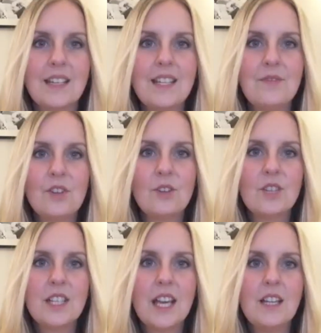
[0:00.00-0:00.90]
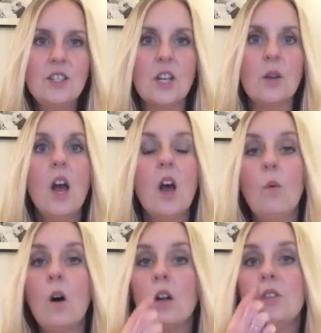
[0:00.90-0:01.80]
Difficult to get into.
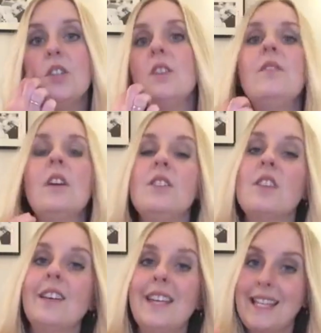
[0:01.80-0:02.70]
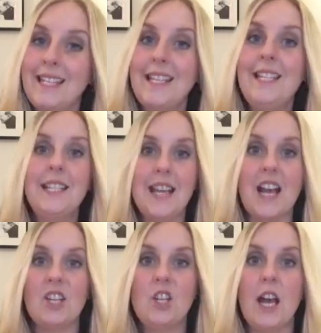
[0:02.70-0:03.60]
What I'll do, Fiona, is I'll get into the
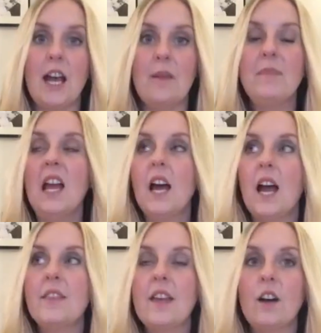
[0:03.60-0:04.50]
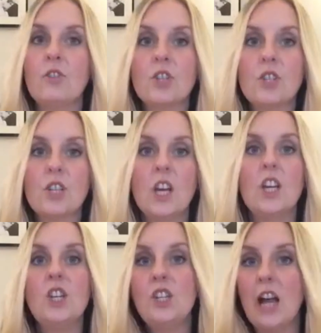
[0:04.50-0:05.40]
egg chair and then I'll just
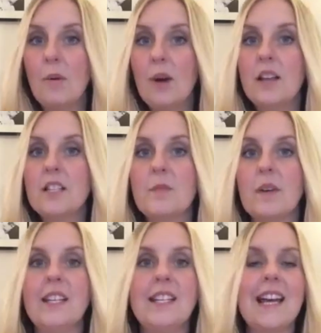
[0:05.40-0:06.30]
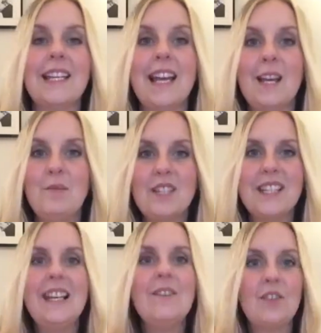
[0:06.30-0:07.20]
shout my husband and get him to
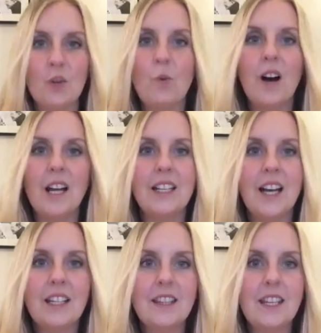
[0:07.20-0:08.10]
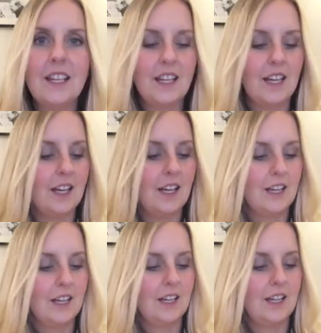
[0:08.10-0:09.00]
deliver the wine. I think uh,
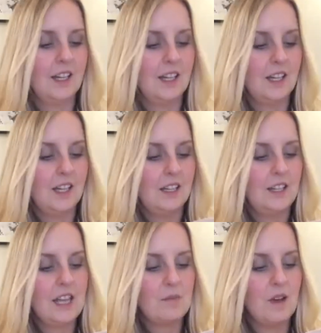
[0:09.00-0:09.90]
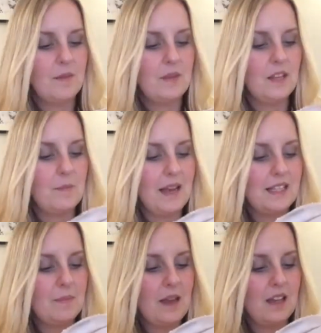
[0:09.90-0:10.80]
I think that might be the
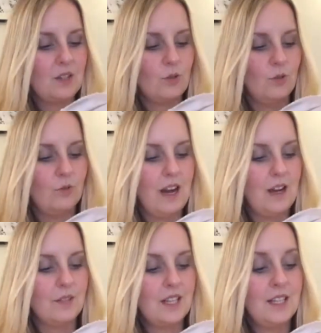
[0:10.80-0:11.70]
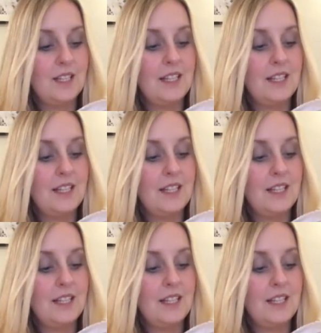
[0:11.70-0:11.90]
best bet all round and the